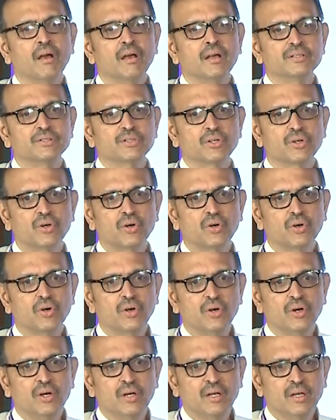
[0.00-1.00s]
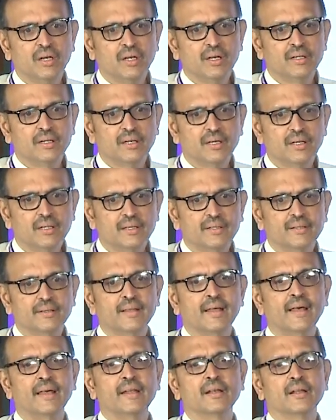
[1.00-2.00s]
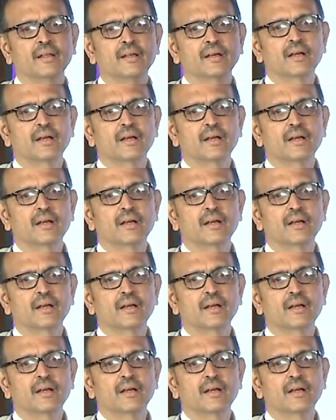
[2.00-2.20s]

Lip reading: So, then